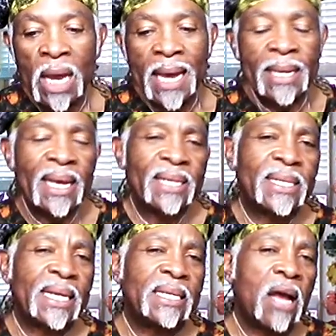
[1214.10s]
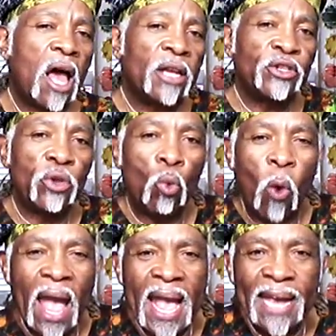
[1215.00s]
And let us acknowledge the
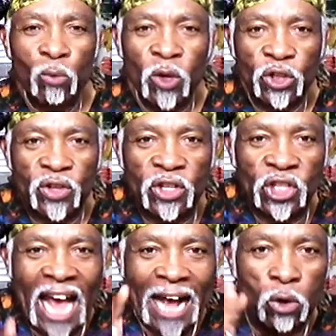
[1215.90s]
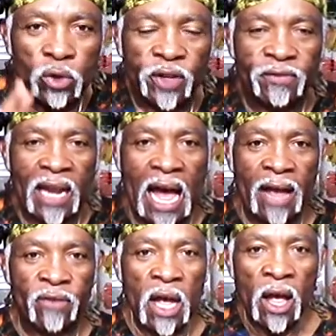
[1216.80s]
way in which the shackles of
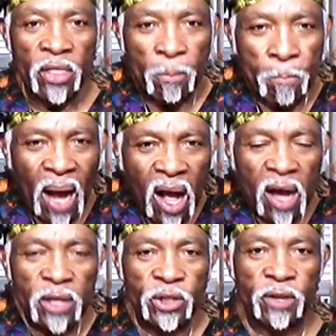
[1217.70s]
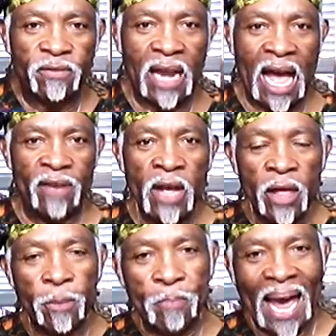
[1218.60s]
life, the bonds of
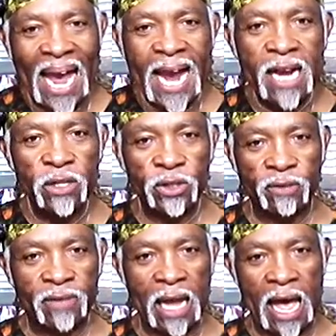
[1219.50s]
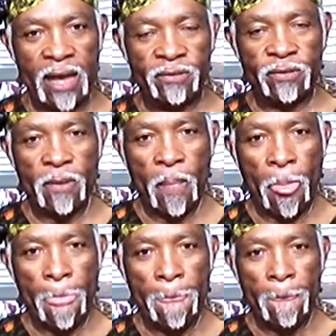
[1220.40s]
life, the pains of life
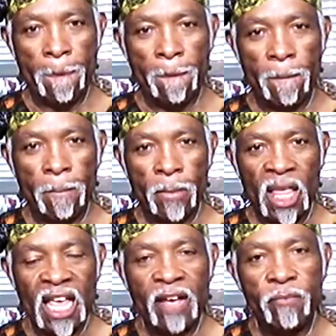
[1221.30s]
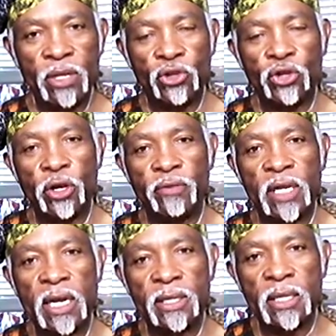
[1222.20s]
have been
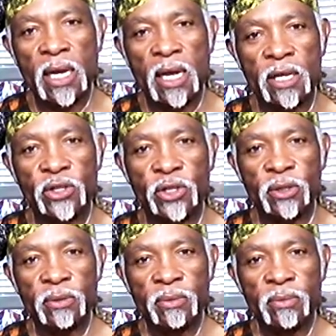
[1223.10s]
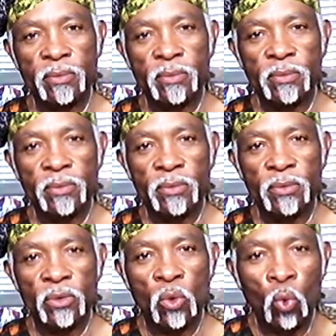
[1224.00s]
servant unto us.
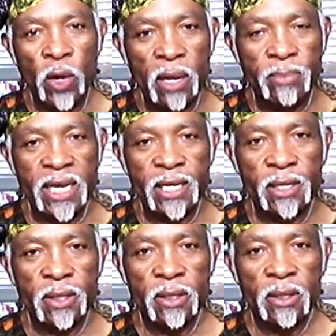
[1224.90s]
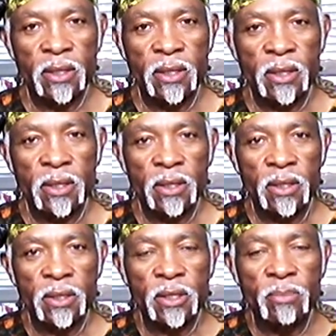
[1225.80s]
We are meant
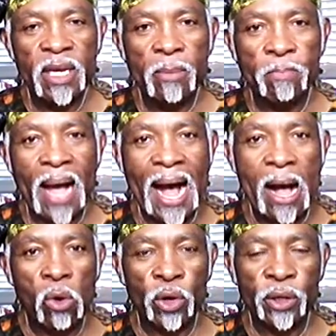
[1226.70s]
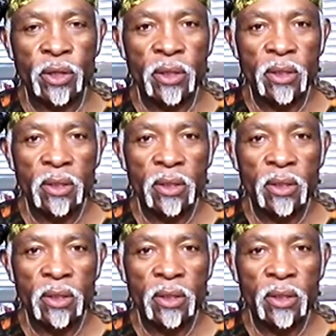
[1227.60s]
to be empowered